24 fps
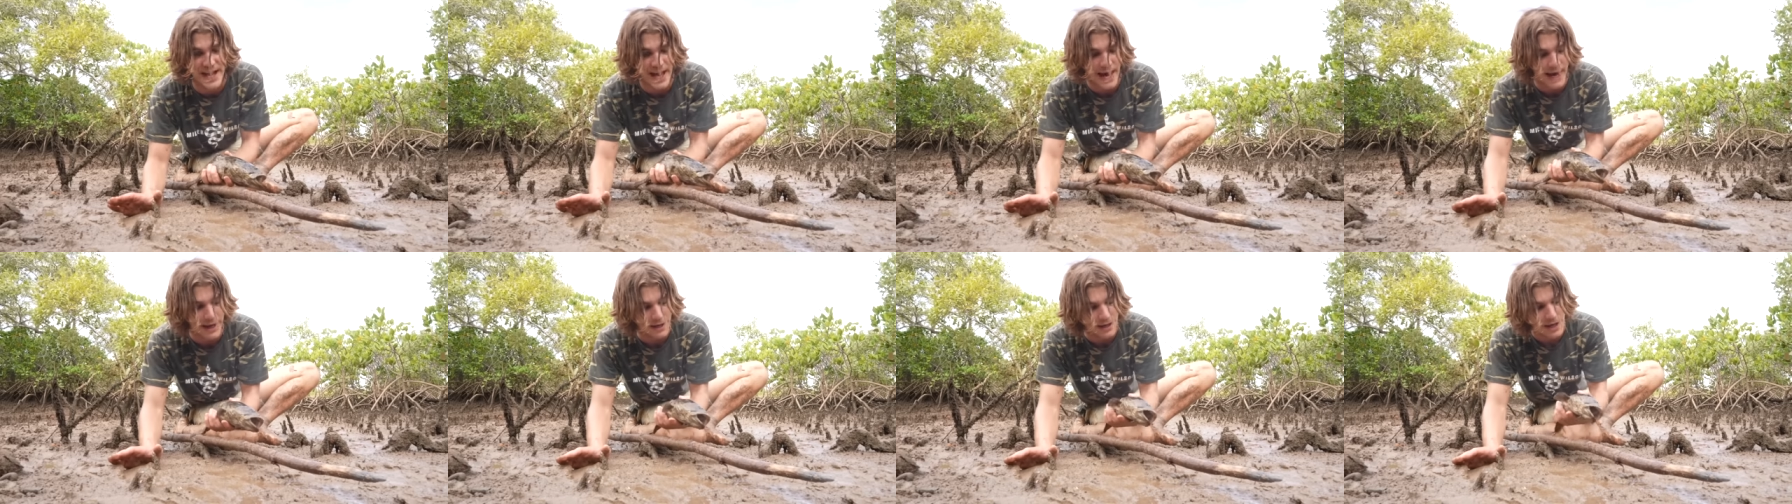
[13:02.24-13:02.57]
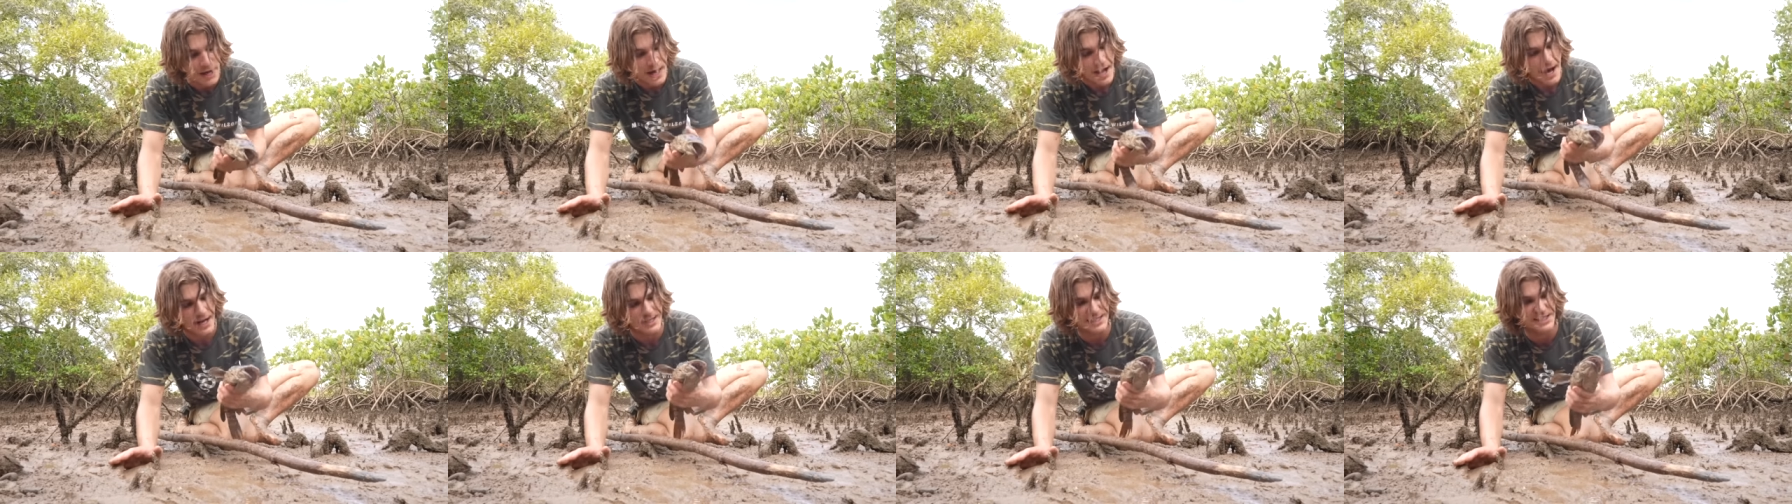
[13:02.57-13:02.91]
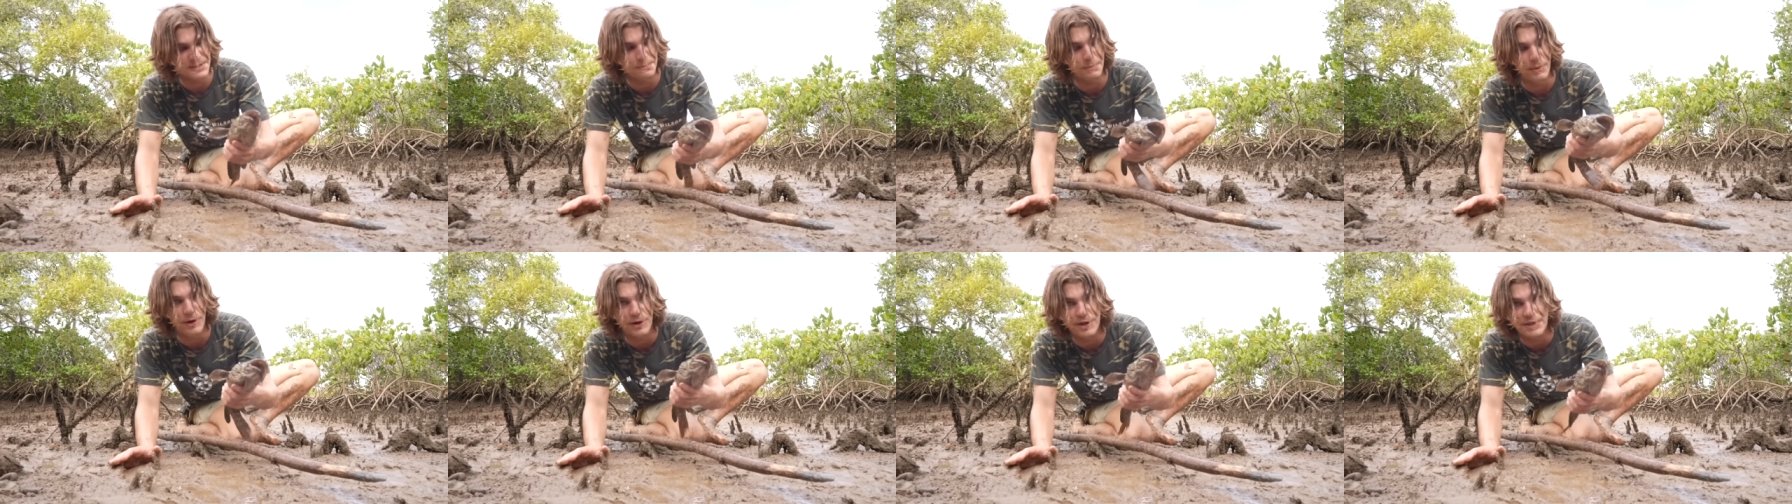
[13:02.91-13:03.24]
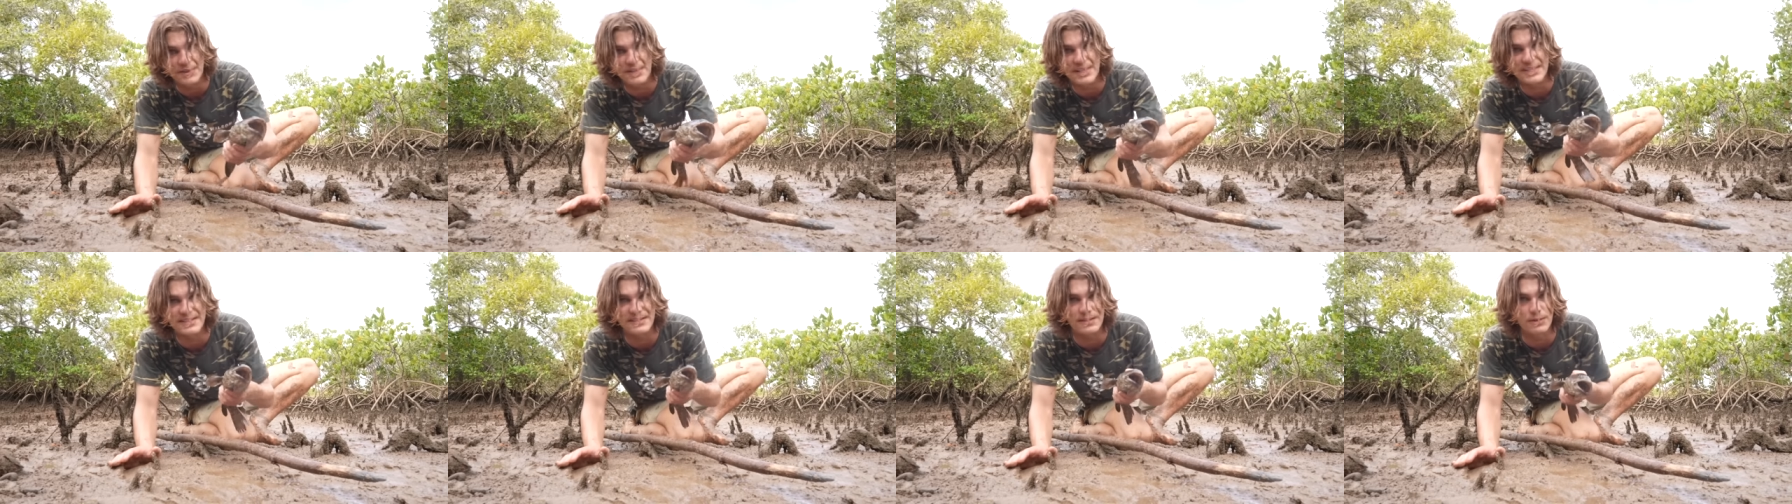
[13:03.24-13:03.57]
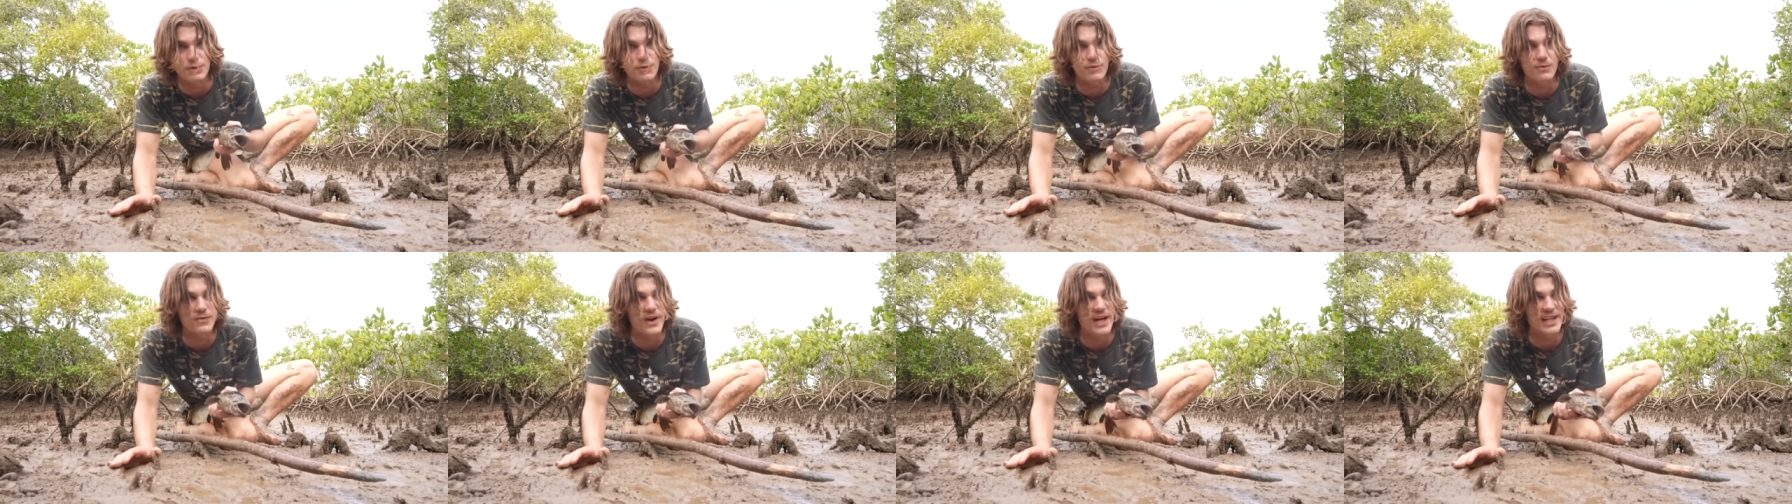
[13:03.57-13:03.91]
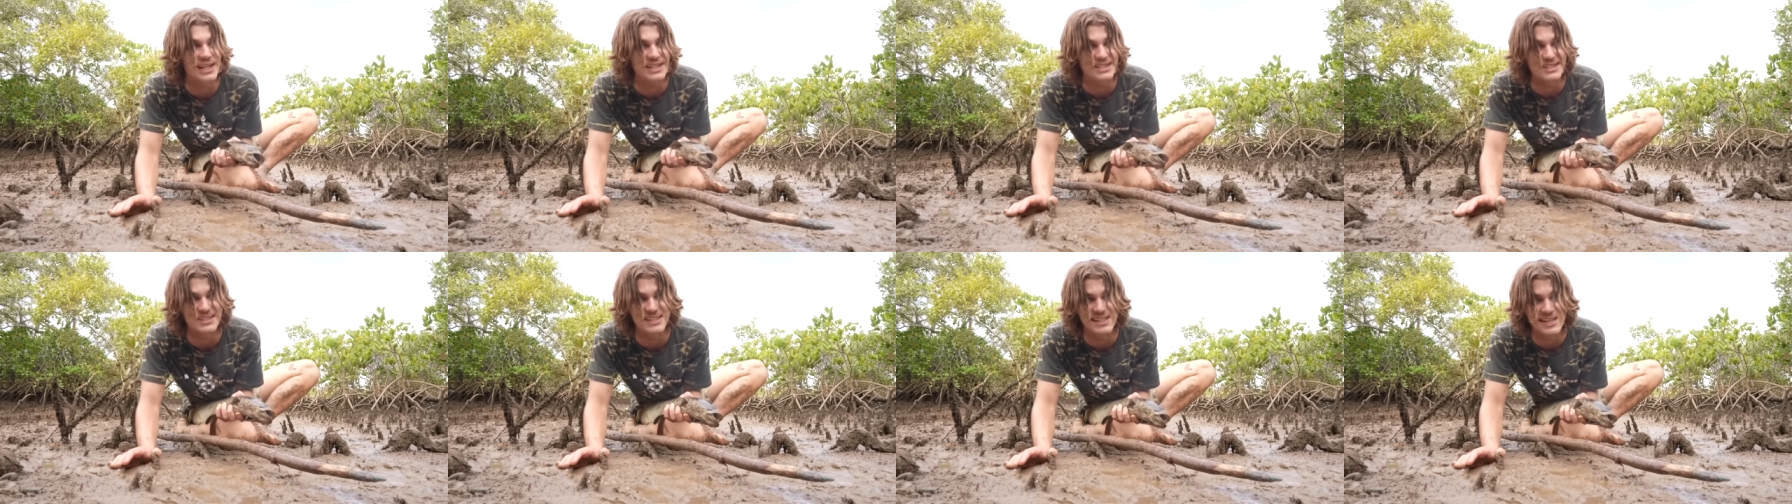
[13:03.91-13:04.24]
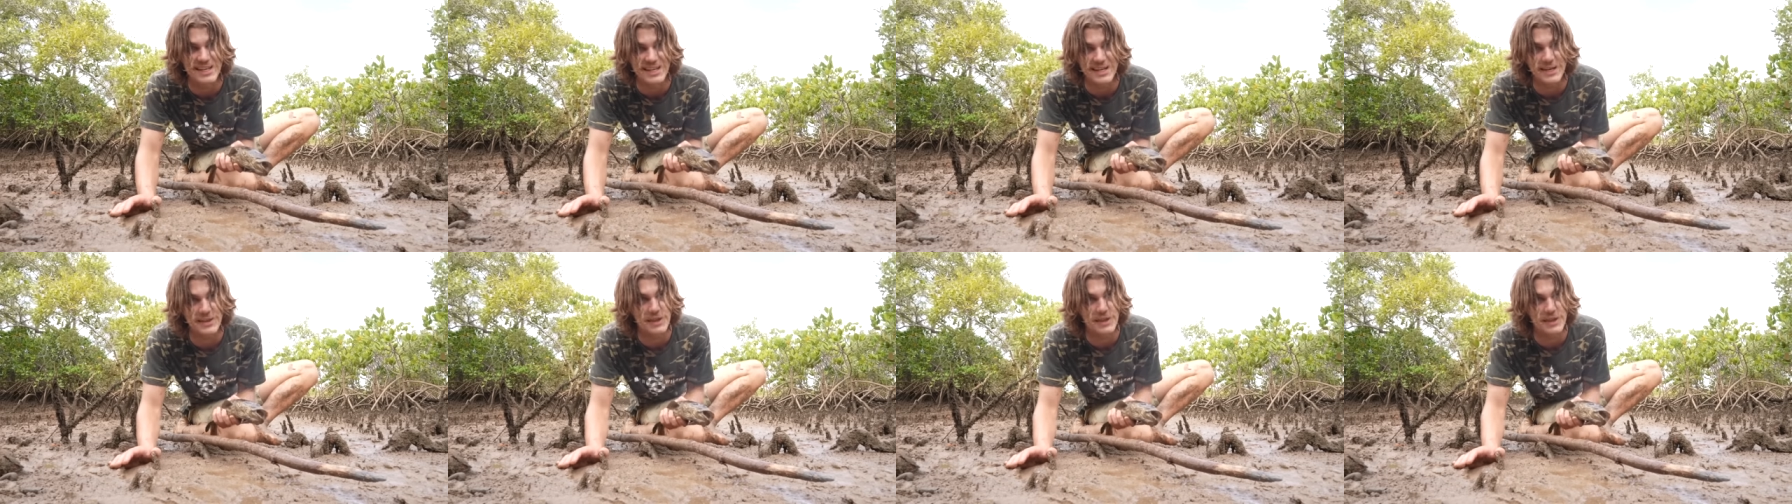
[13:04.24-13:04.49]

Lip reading: out, I spotted this little fella sitting